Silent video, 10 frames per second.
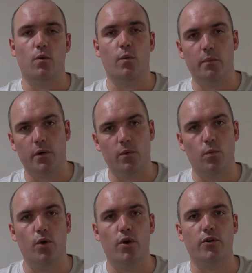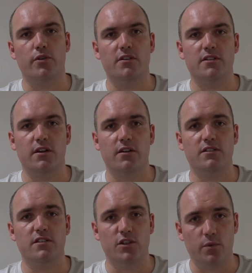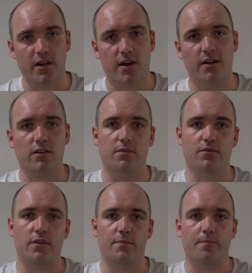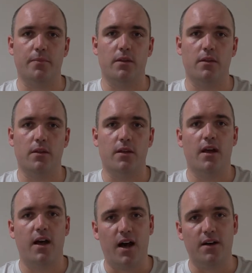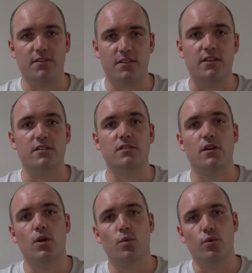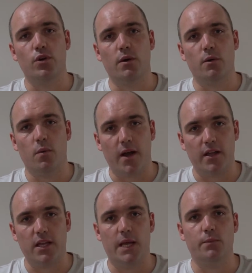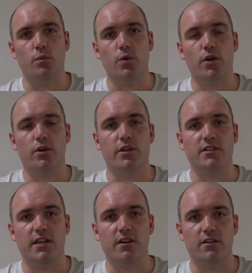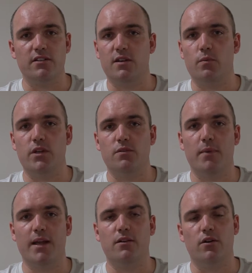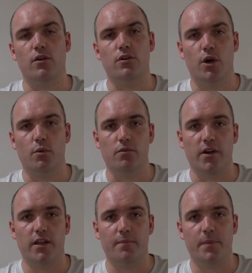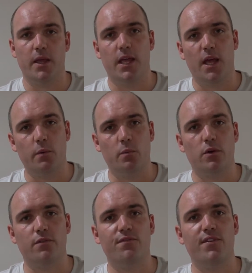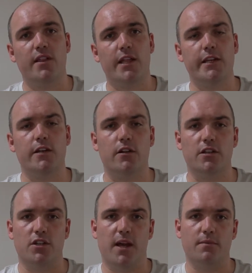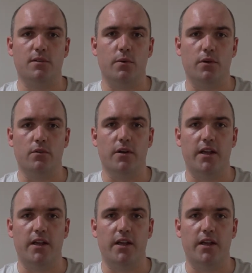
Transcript: we want to work on those areas until we are confident. After this, we'll go away and we'll work on those areas that we may not know already, and we want to fill any knowledge gaps that we already